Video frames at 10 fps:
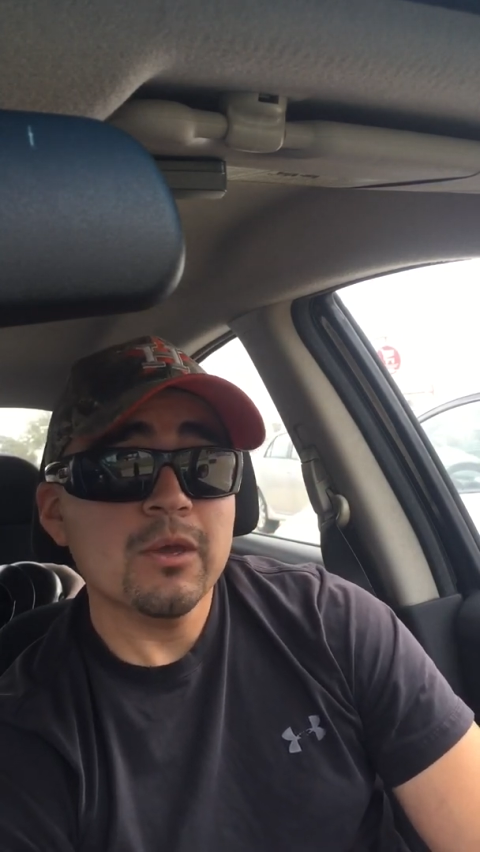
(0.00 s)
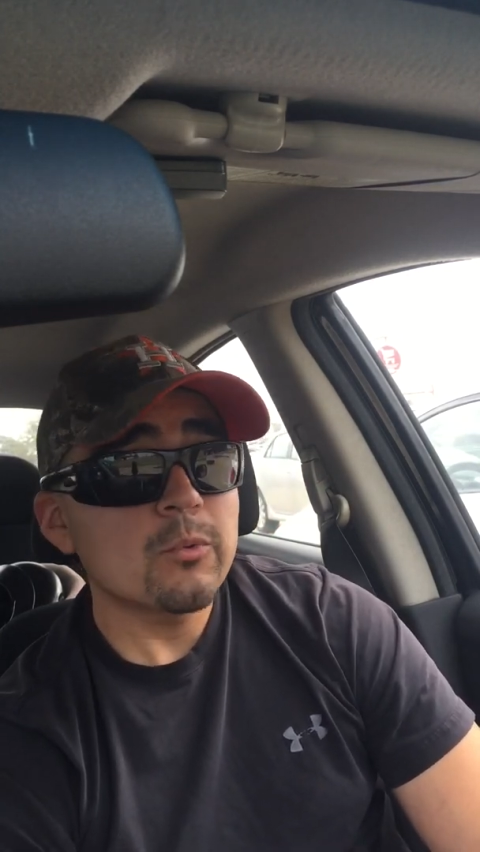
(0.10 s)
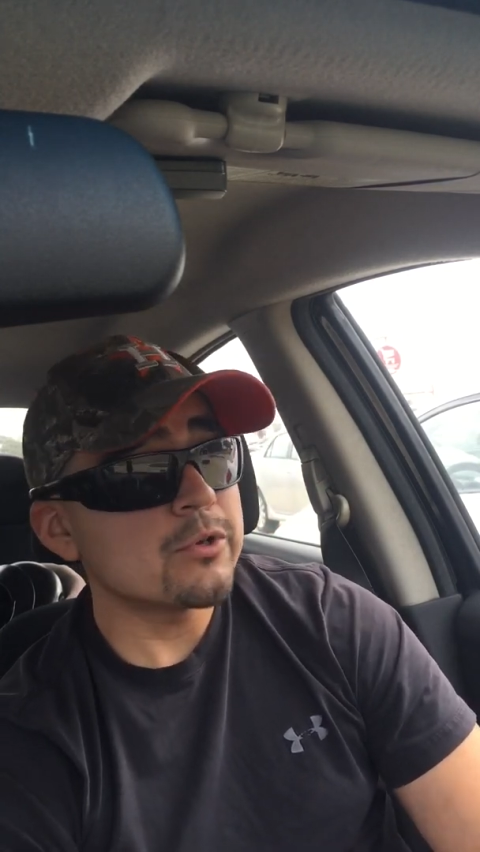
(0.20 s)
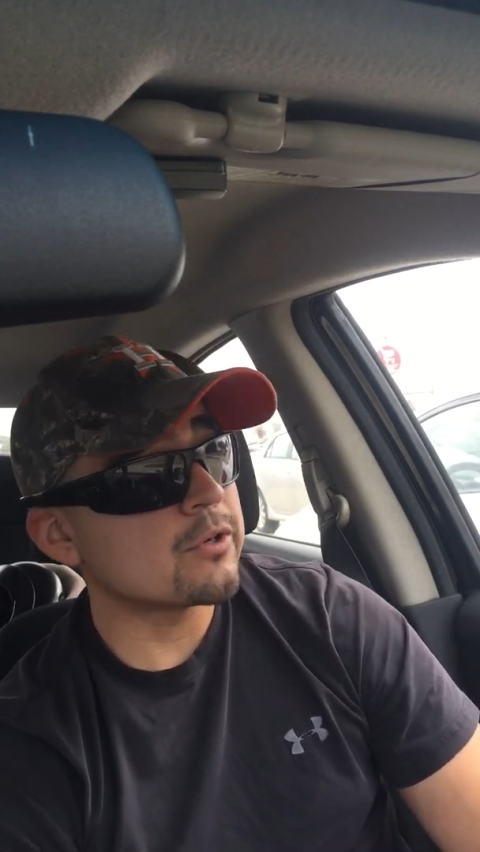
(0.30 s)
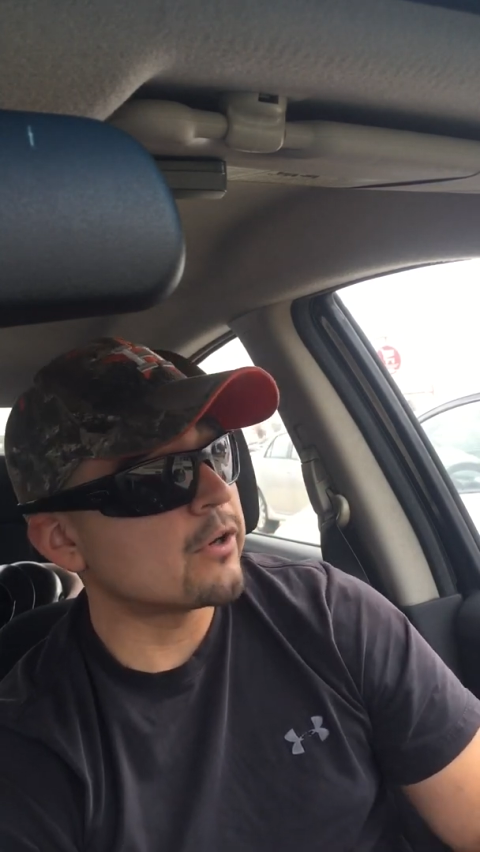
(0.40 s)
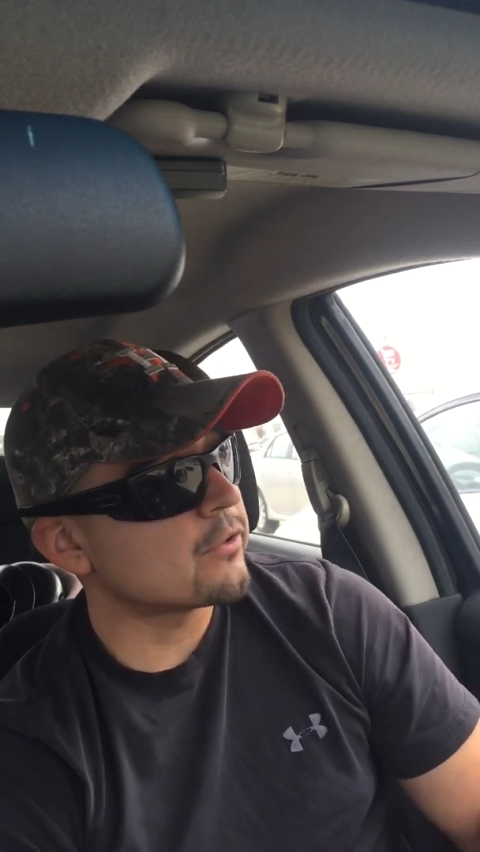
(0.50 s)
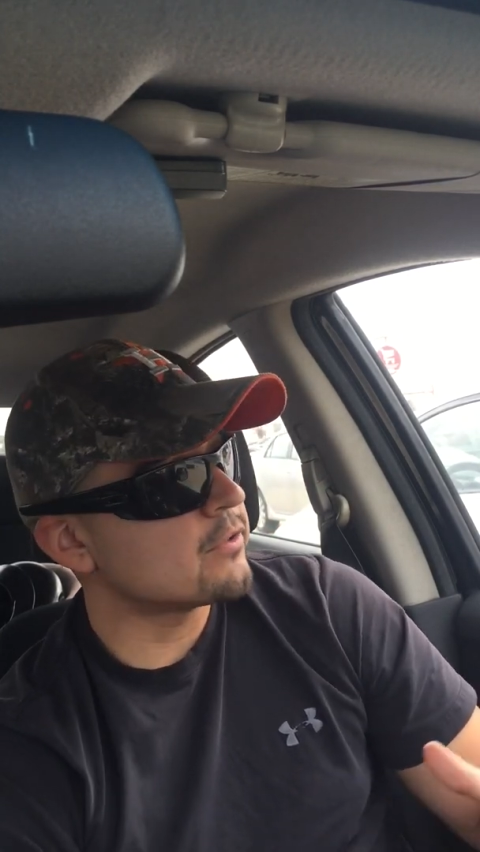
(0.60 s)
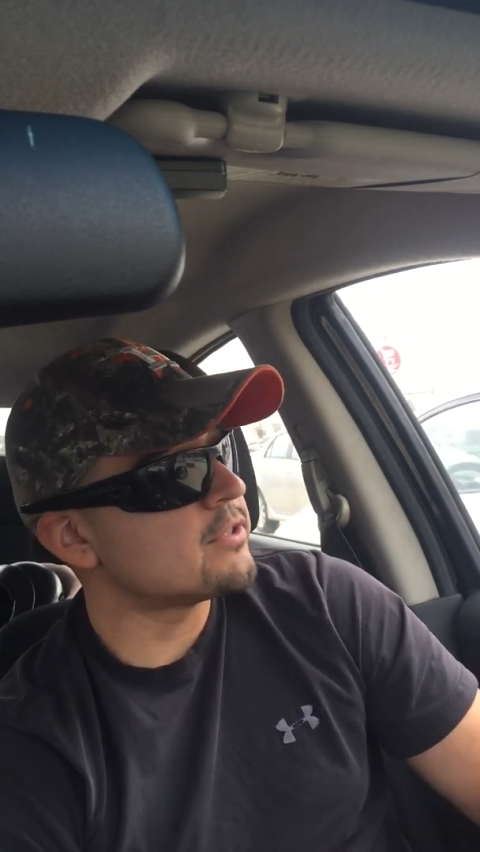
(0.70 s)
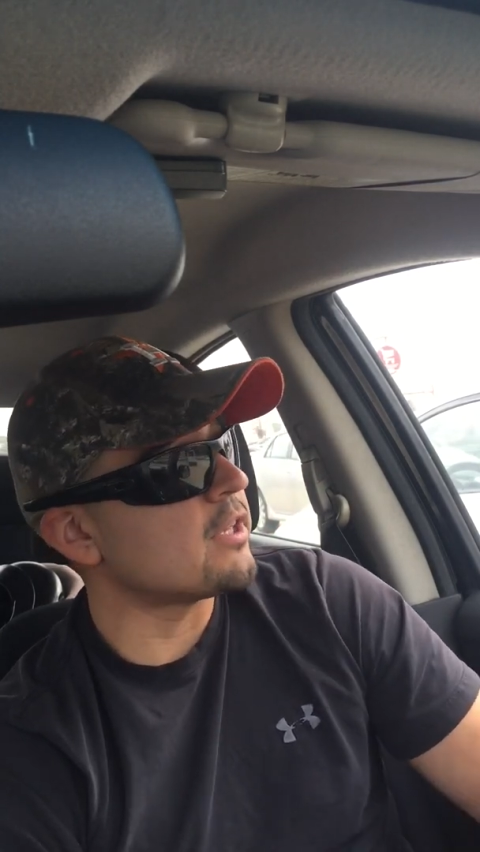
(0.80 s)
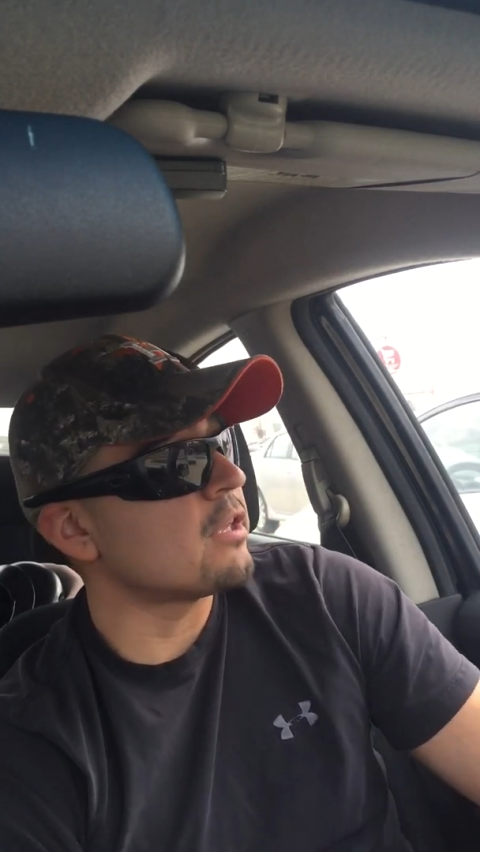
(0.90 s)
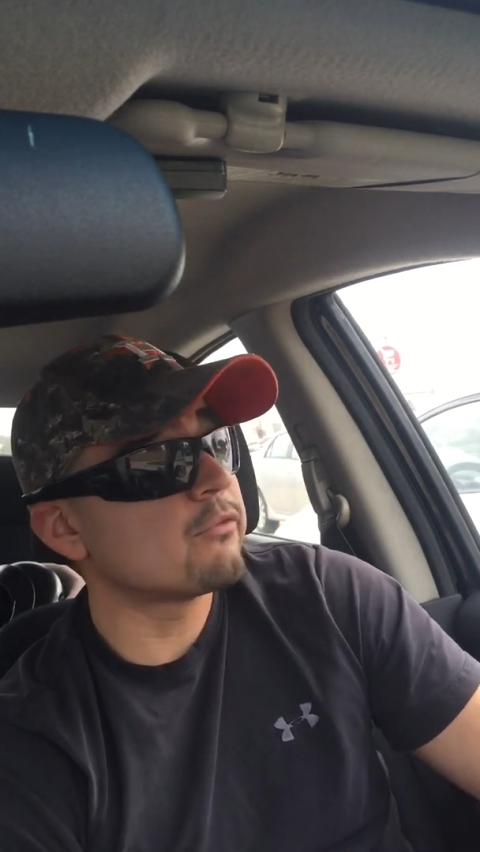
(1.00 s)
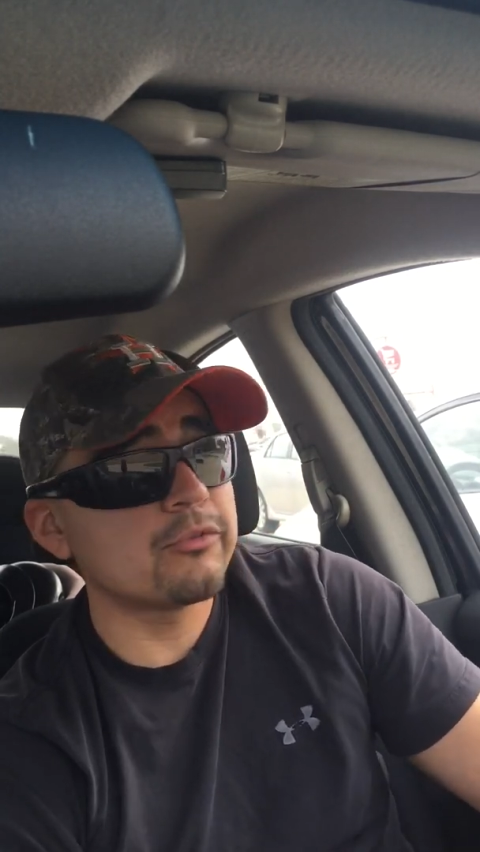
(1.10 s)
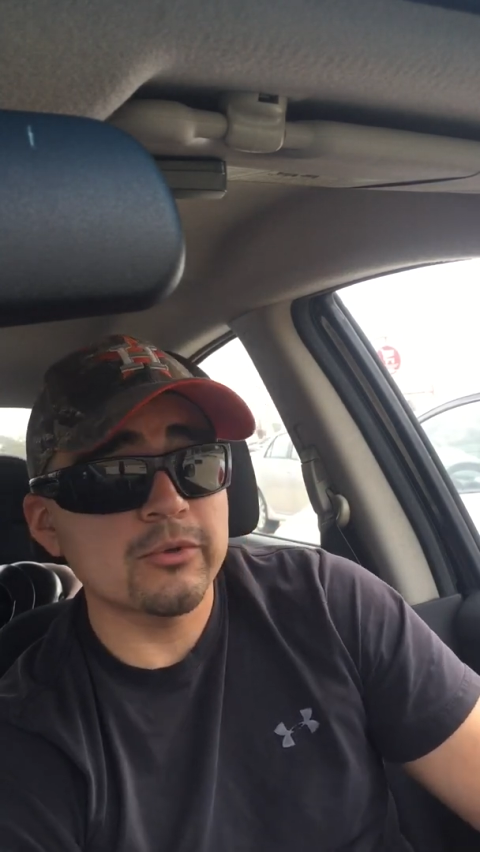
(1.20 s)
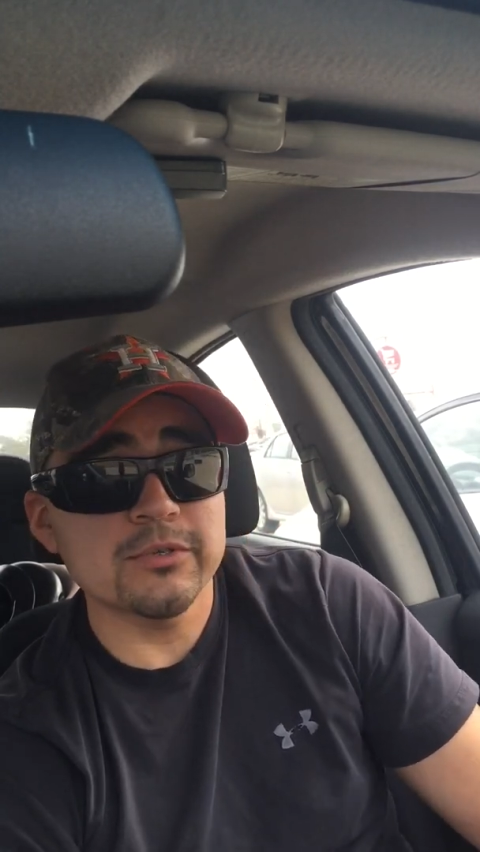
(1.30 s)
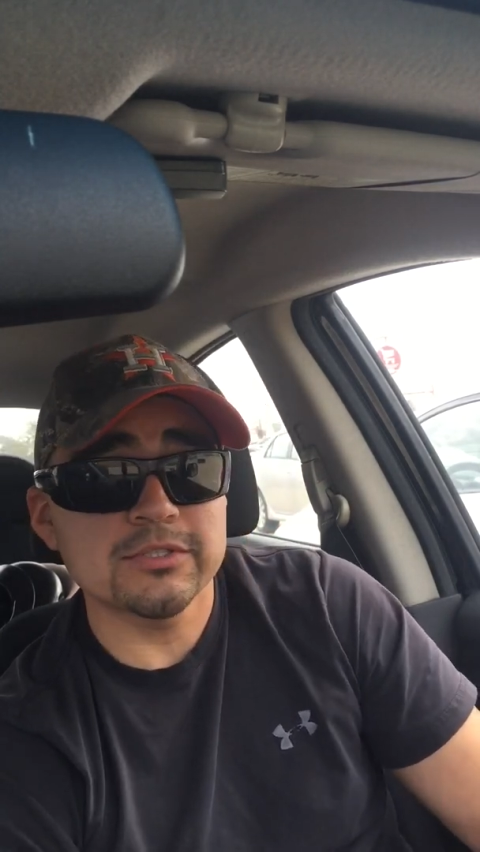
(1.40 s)
When you're under these
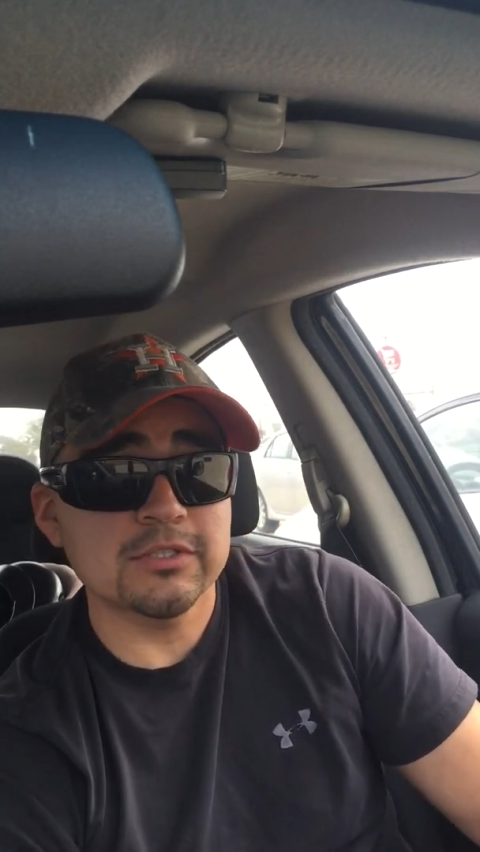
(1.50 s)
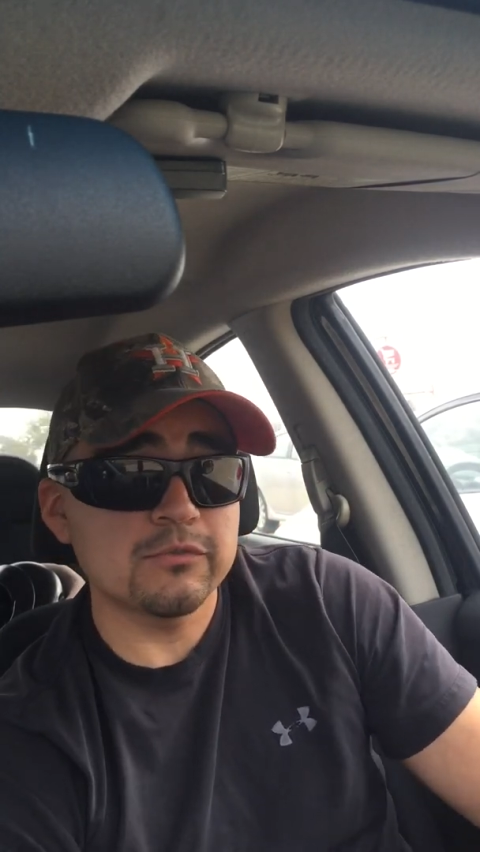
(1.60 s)
influences